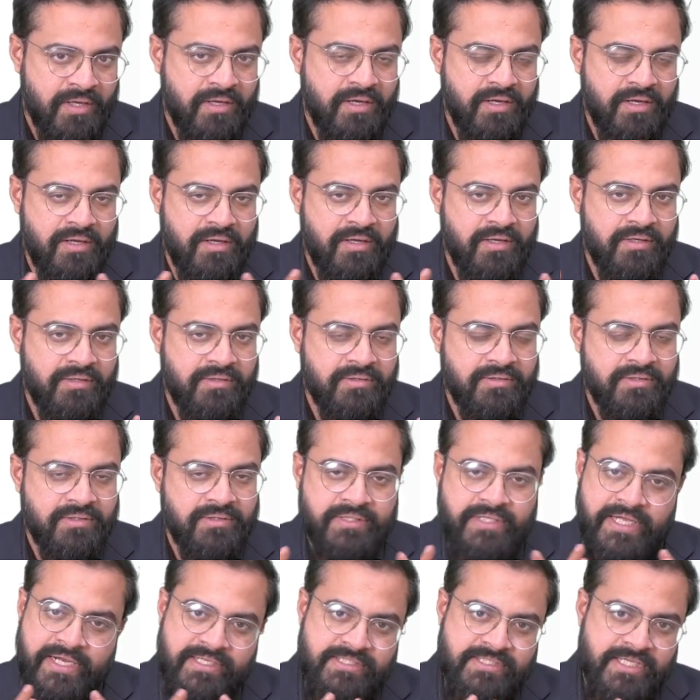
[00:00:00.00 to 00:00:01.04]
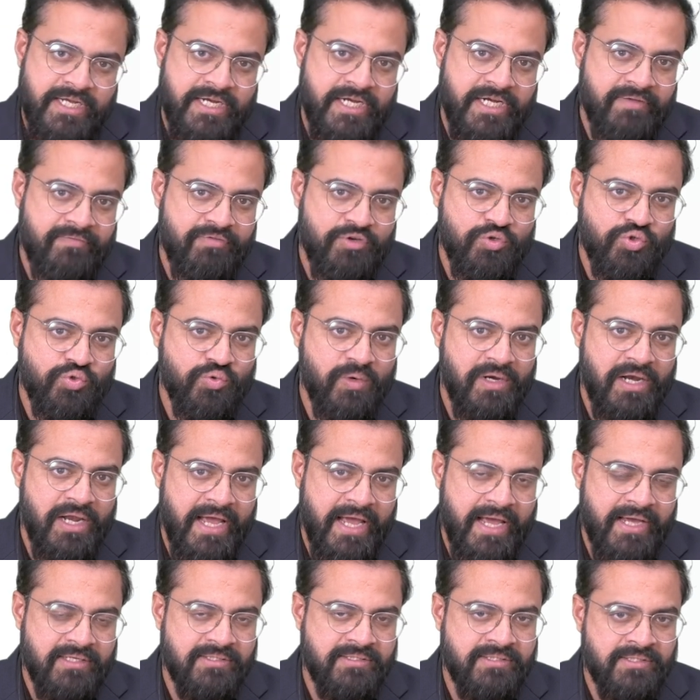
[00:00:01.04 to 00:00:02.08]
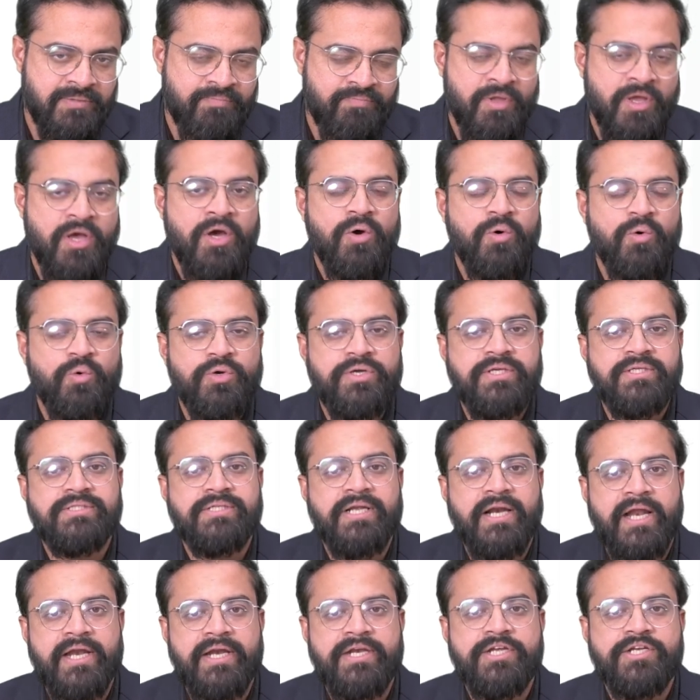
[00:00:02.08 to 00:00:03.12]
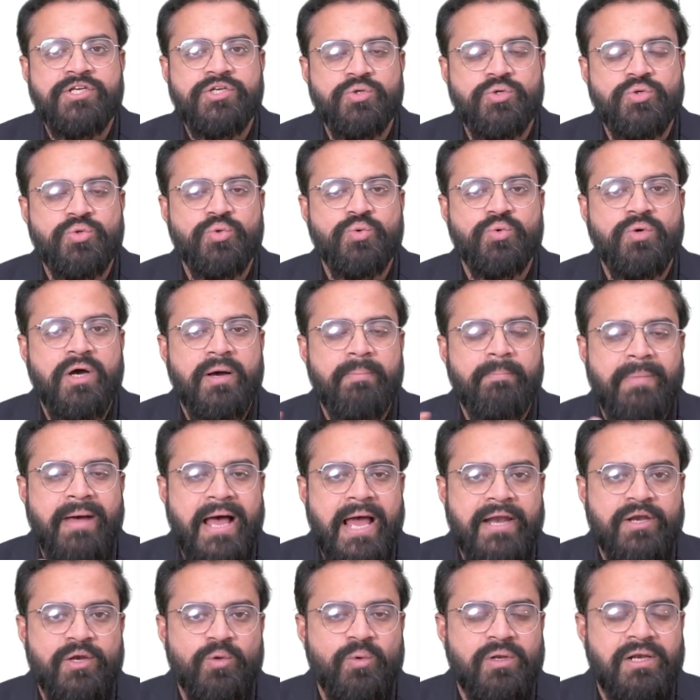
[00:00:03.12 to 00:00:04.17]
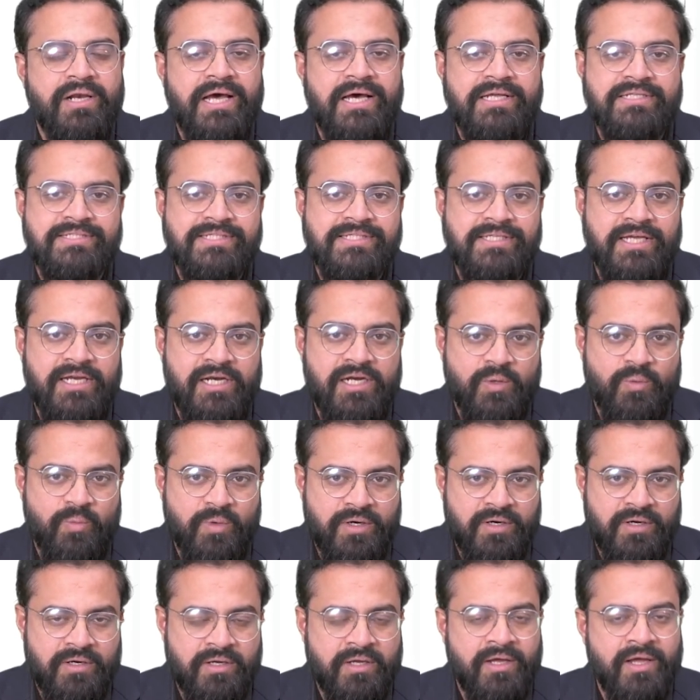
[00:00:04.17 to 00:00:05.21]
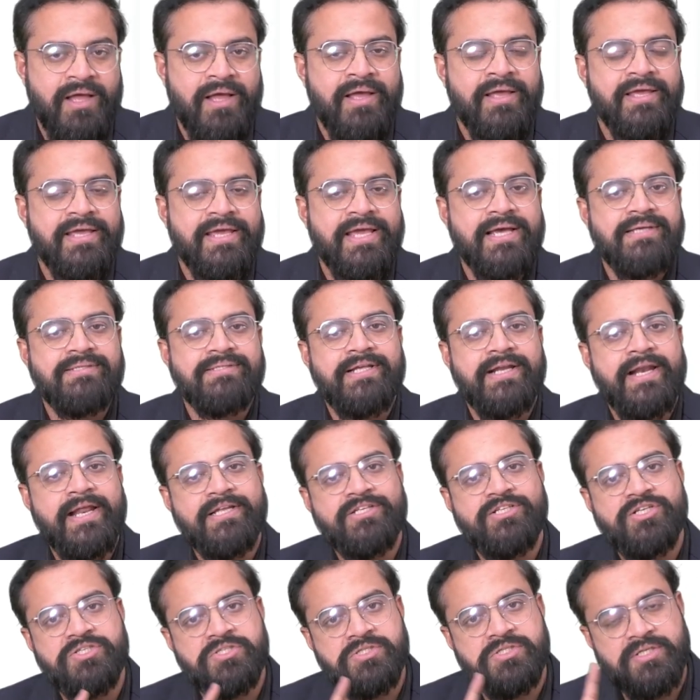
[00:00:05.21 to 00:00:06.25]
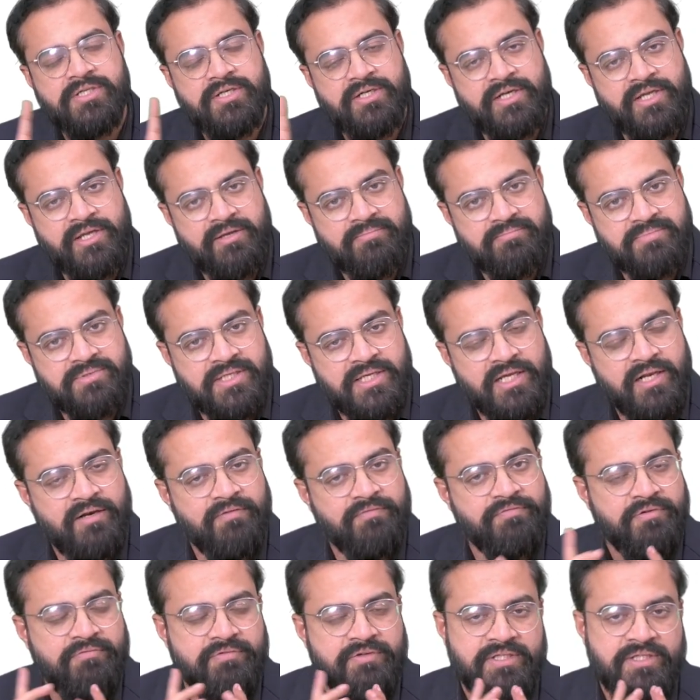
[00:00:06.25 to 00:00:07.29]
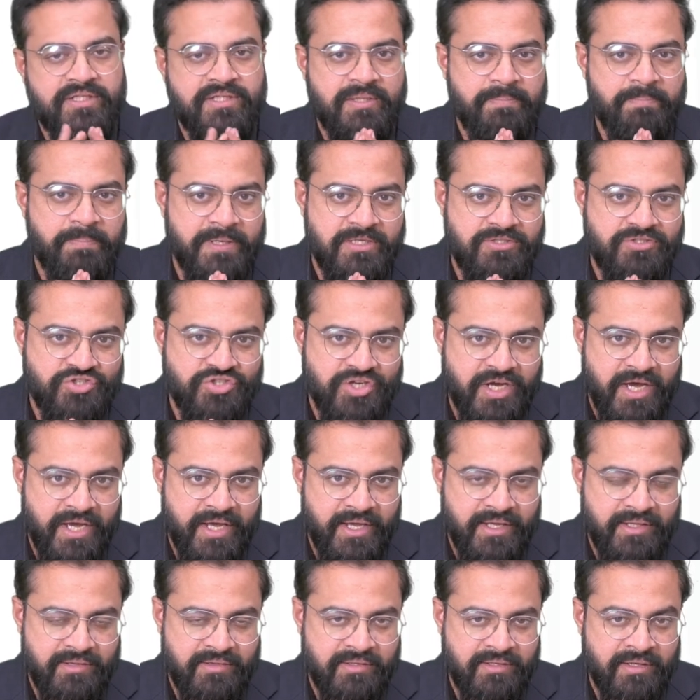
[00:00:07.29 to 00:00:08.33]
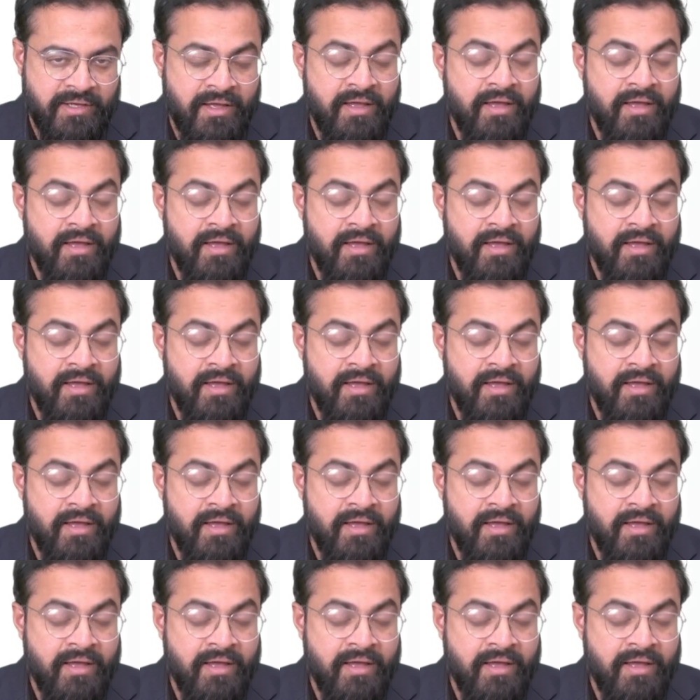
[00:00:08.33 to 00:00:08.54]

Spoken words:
there is an individual X who is ready to do a manual unskilled work. He has registered himself with the panchayat,